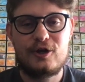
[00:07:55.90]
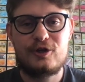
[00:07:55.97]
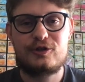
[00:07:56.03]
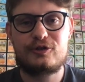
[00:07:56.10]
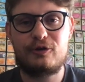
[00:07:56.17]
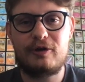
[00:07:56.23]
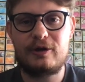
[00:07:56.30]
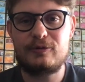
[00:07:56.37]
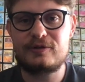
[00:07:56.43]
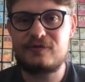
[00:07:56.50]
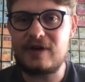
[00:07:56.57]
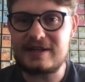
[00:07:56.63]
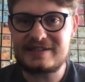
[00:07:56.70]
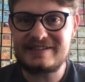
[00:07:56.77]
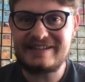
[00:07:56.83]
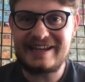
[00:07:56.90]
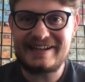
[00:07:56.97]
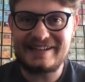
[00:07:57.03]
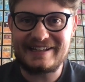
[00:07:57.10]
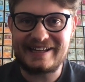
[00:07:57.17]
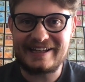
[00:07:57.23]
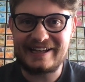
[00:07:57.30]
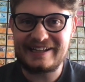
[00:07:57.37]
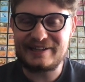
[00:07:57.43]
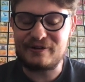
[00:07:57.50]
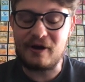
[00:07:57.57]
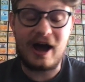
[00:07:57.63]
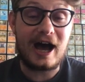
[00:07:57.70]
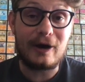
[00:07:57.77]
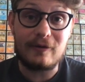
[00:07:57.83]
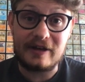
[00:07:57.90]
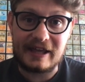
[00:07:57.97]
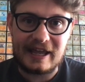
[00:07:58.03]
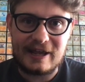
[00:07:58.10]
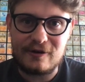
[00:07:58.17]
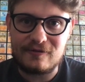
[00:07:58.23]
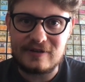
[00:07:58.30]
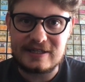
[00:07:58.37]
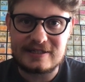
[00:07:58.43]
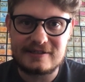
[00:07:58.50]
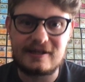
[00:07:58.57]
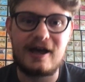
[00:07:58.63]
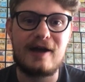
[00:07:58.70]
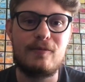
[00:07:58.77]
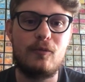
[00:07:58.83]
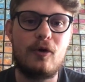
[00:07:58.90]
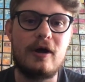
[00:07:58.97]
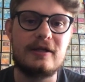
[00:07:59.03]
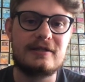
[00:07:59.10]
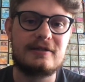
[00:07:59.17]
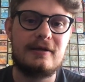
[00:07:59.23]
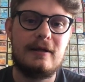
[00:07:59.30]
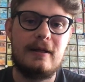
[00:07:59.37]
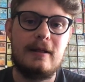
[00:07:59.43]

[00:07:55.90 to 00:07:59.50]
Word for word: So it was fascinating, you know, how ahead of his time was.